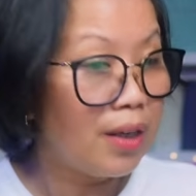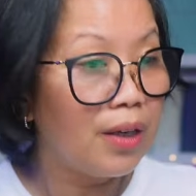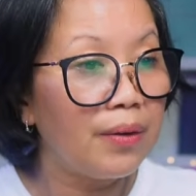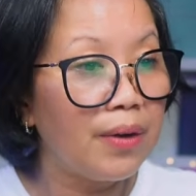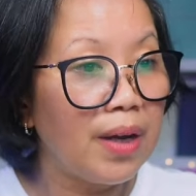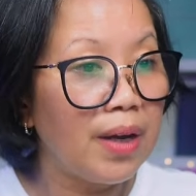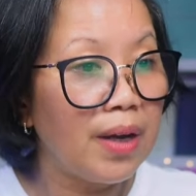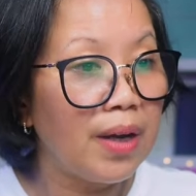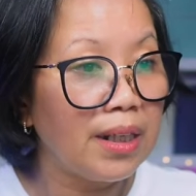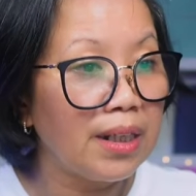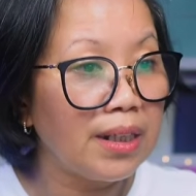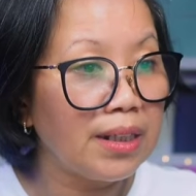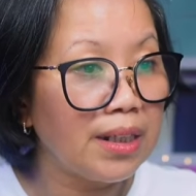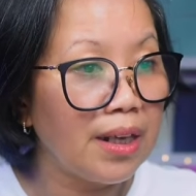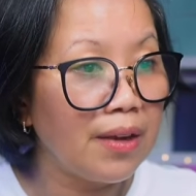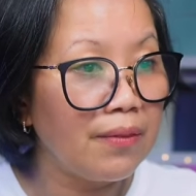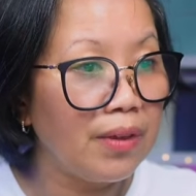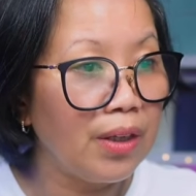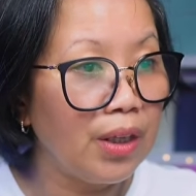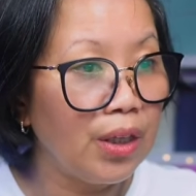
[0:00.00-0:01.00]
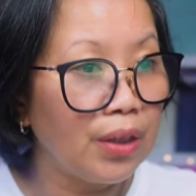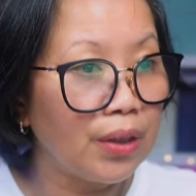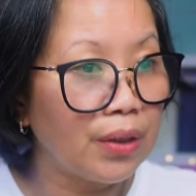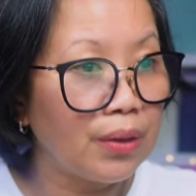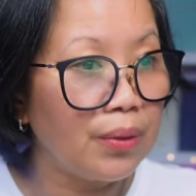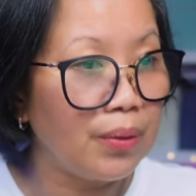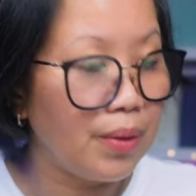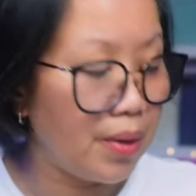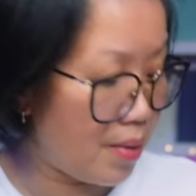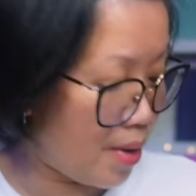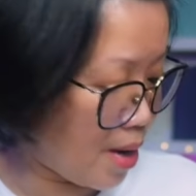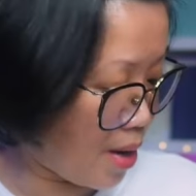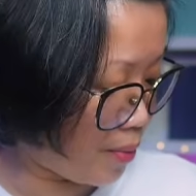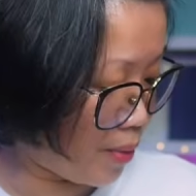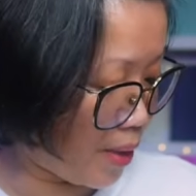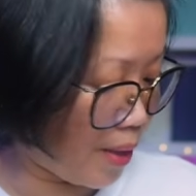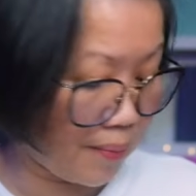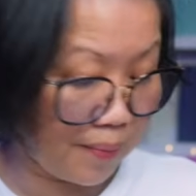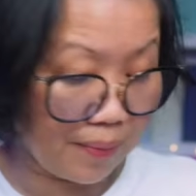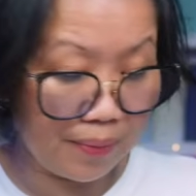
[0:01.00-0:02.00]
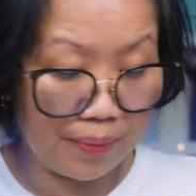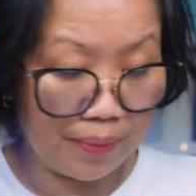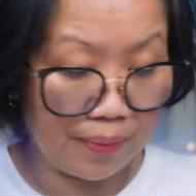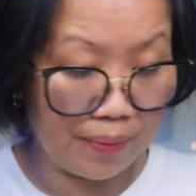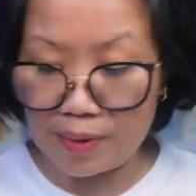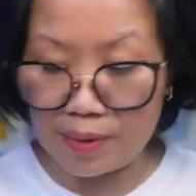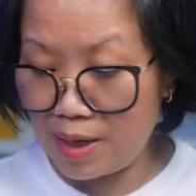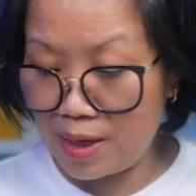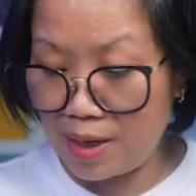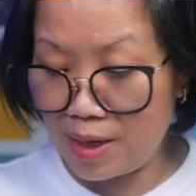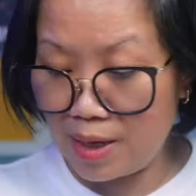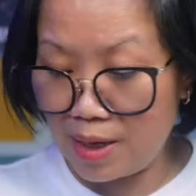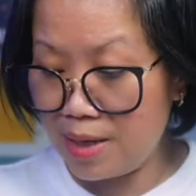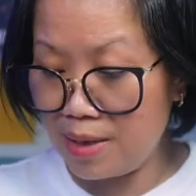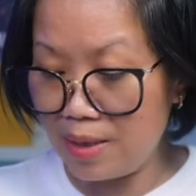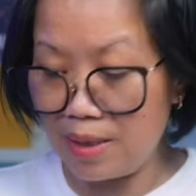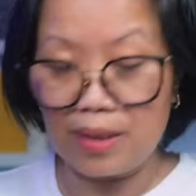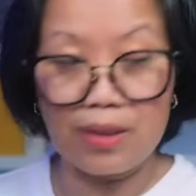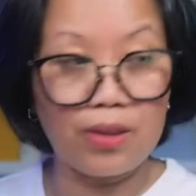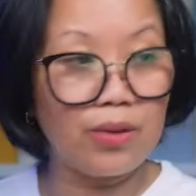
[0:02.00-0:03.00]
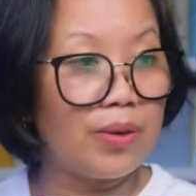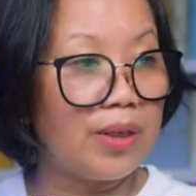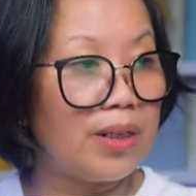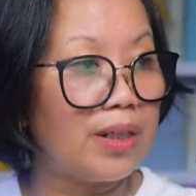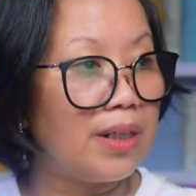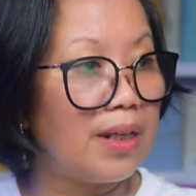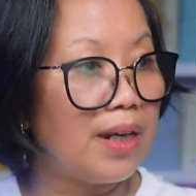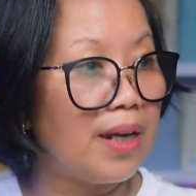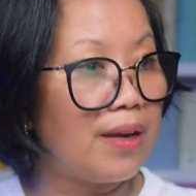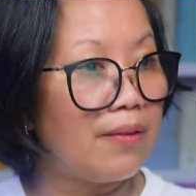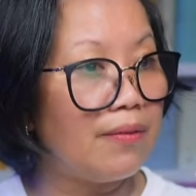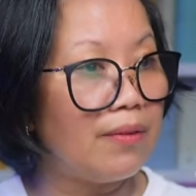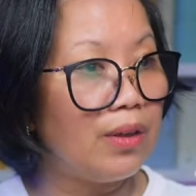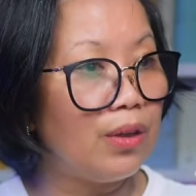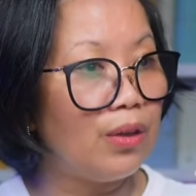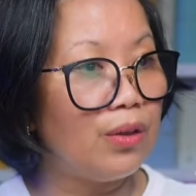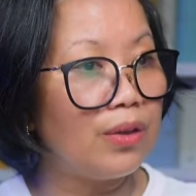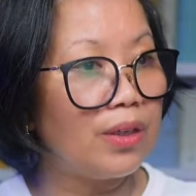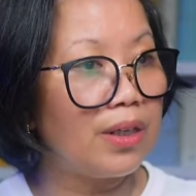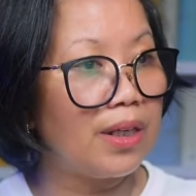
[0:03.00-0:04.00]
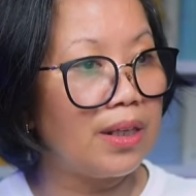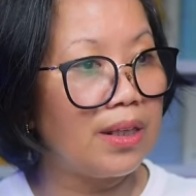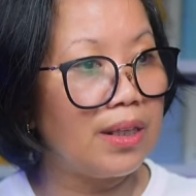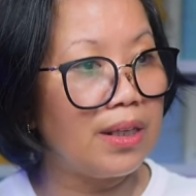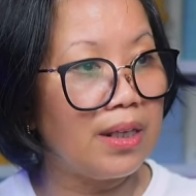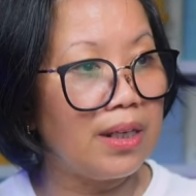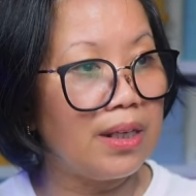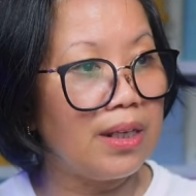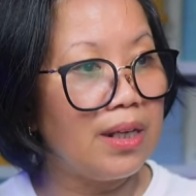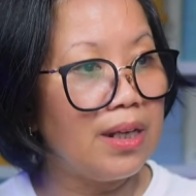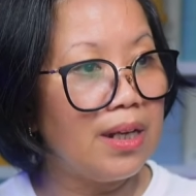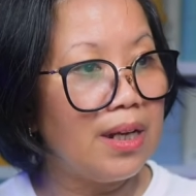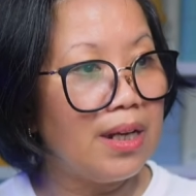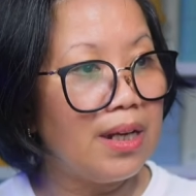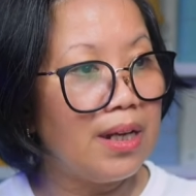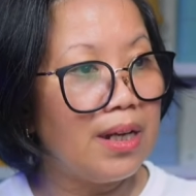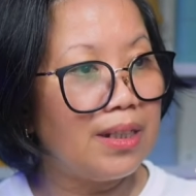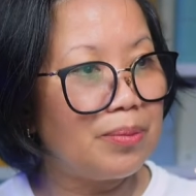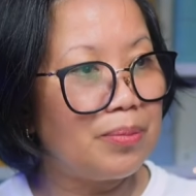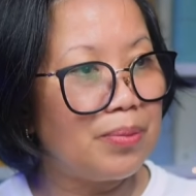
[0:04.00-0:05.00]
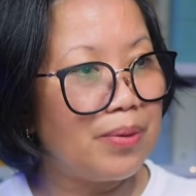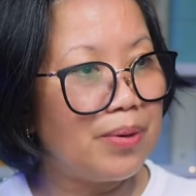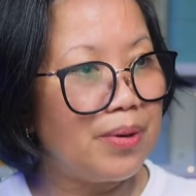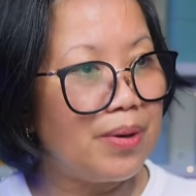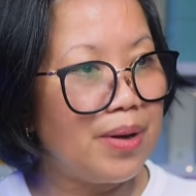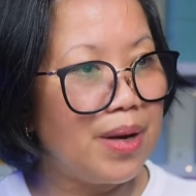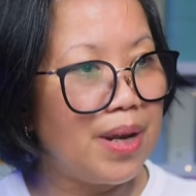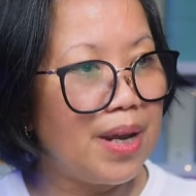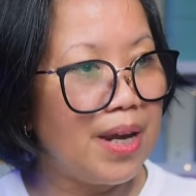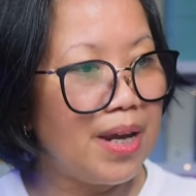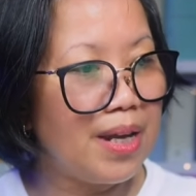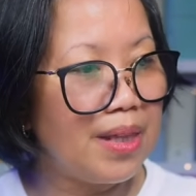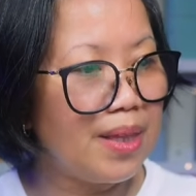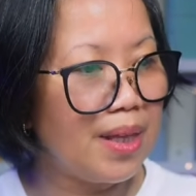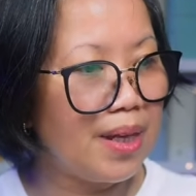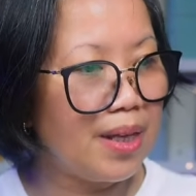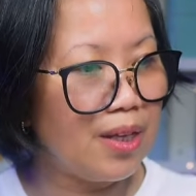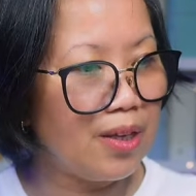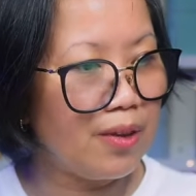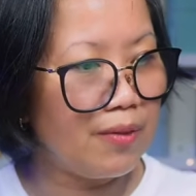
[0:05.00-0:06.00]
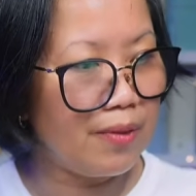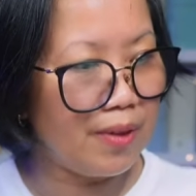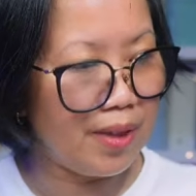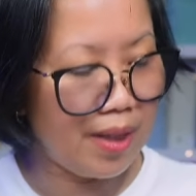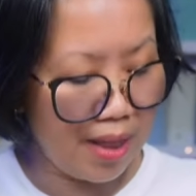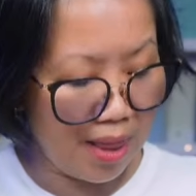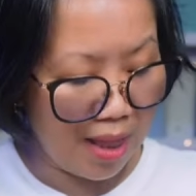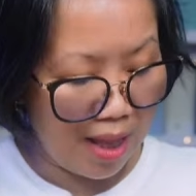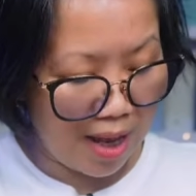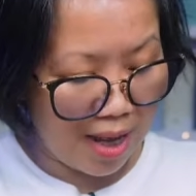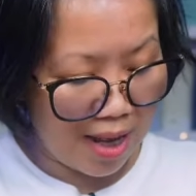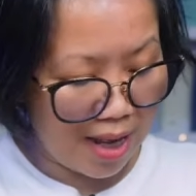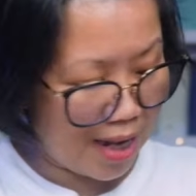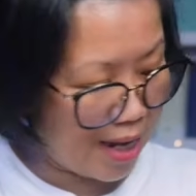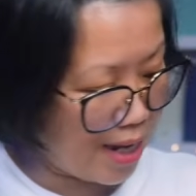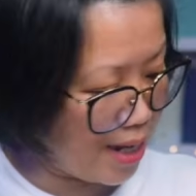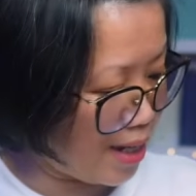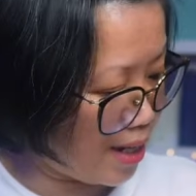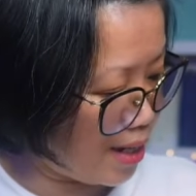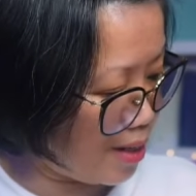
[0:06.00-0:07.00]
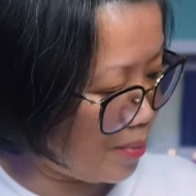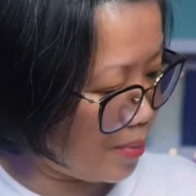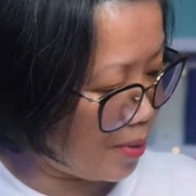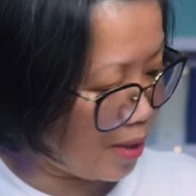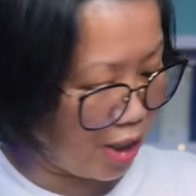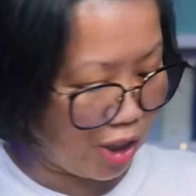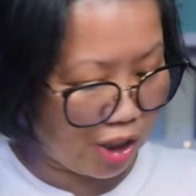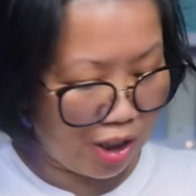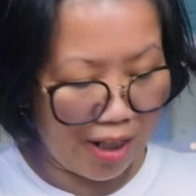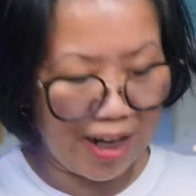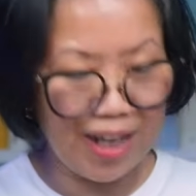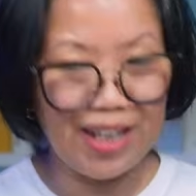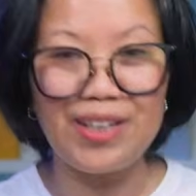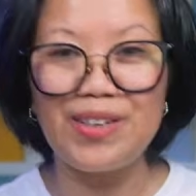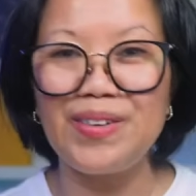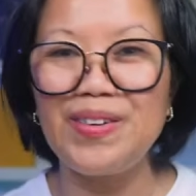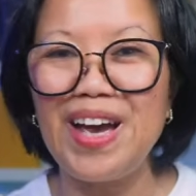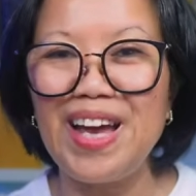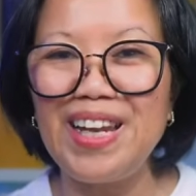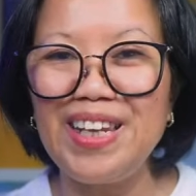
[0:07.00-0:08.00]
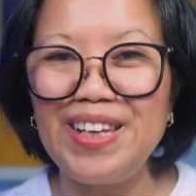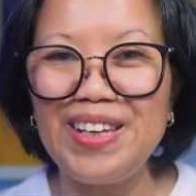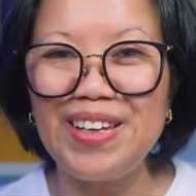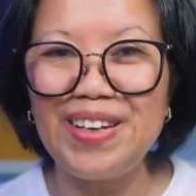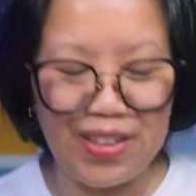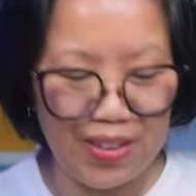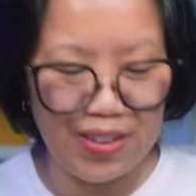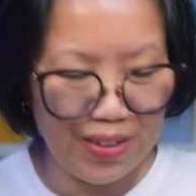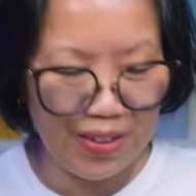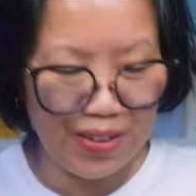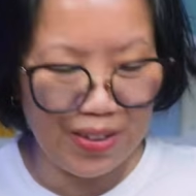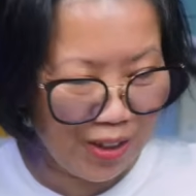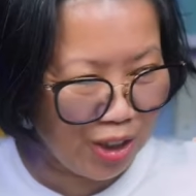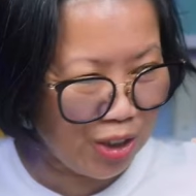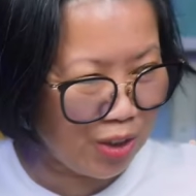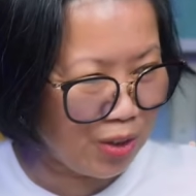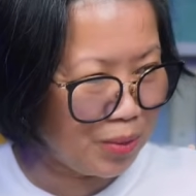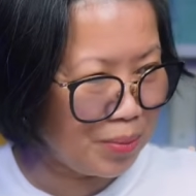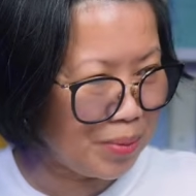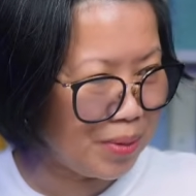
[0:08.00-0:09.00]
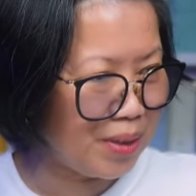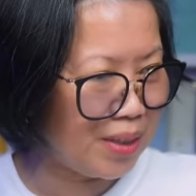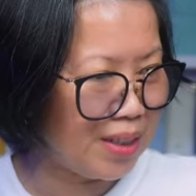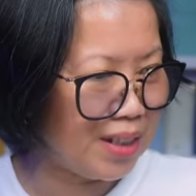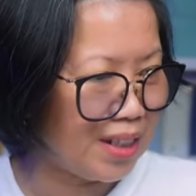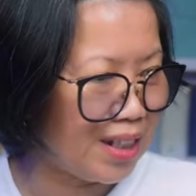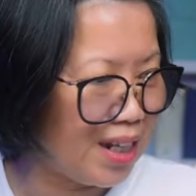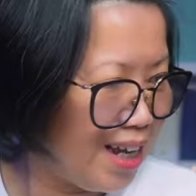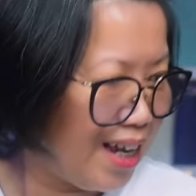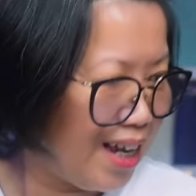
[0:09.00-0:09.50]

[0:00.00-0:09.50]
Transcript: All right, let's have a look. Where are we? Okay, let's quickly have a look at the spread. Thank you for the like. I appreciate you. Hello, YouTubers.